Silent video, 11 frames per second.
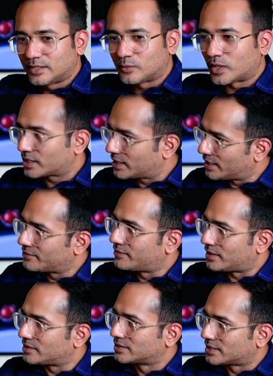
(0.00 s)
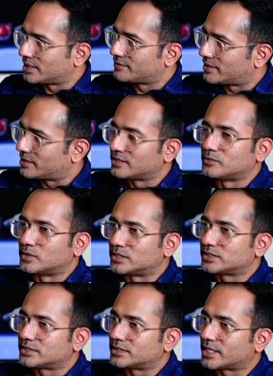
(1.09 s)
What Khalifa, this Khalifa did
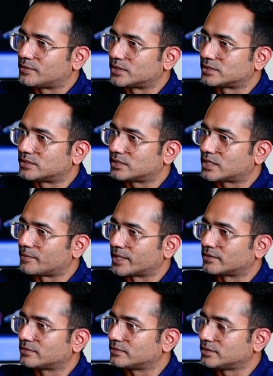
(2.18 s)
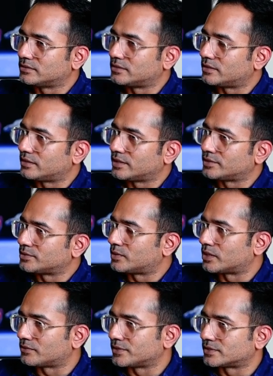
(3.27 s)
was, he was coming uh, into
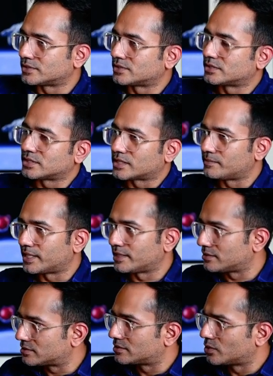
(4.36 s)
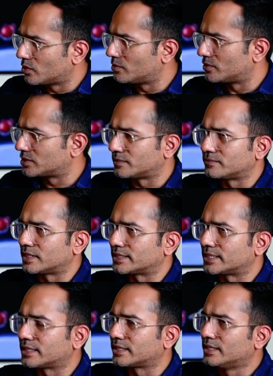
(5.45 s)
one of his companions' home or something like
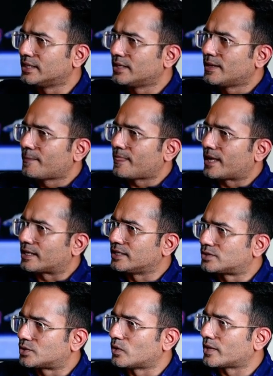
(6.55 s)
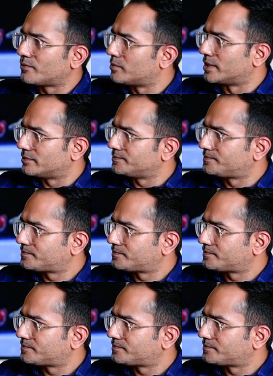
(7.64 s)
that. And he saw a woman